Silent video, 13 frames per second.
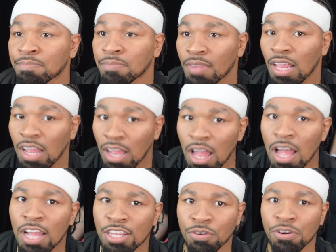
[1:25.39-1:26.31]

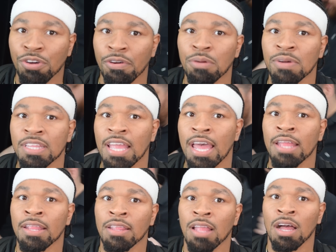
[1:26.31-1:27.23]
I do agree with
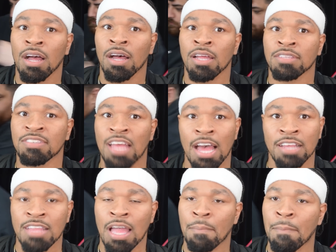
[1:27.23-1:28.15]
that.
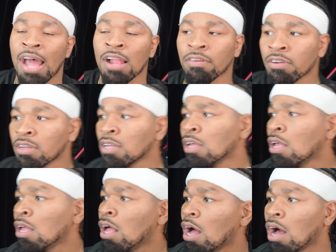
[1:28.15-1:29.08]
Size not mattering.
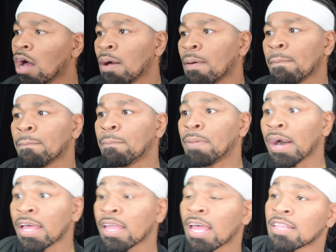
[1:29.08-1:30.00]

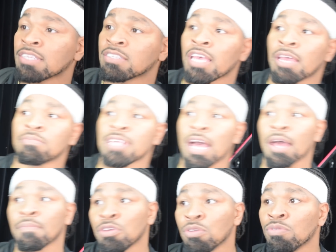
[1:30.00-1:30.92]
But at the same
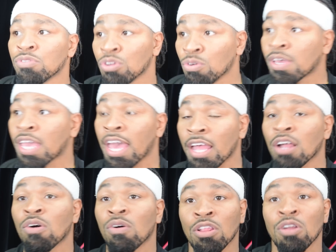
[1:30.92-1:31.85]
time, you
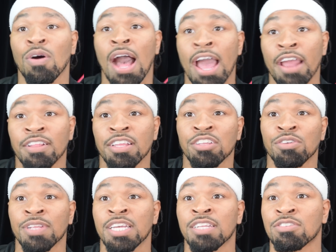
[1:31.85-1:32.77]
can go a little higher than
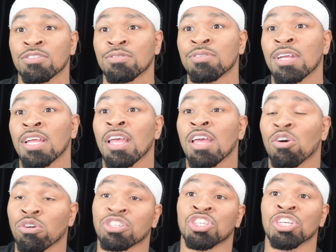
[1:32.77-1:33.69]
you need to
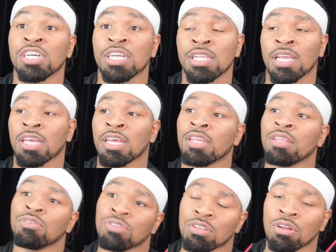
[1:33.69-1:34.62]
or should.
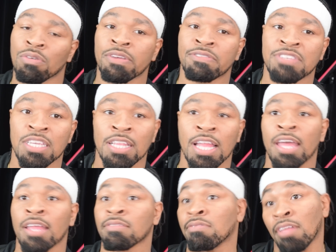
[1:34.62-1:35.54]
And, you know, we've seen
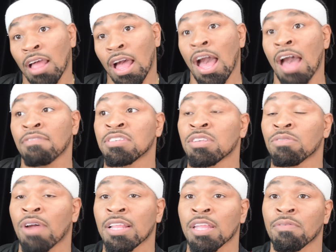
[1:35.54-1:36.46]
that
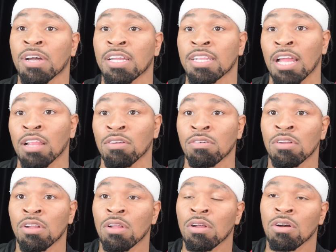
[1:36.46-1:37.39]
obviously right there with Canelo
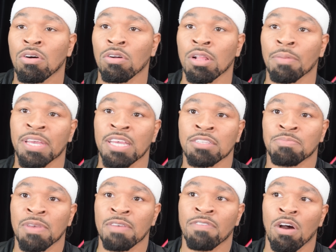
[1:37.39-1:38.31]
going up
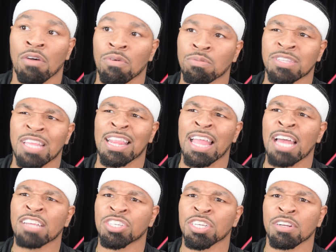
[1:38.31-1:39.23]
against Bivol. What was that,
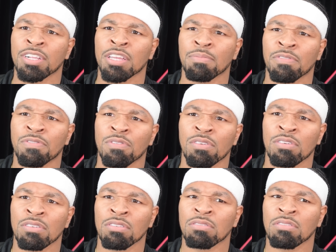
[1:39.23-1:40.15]
last year or the year before?
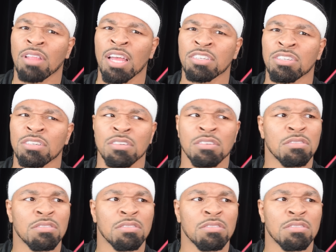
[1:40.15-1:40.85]
Last year?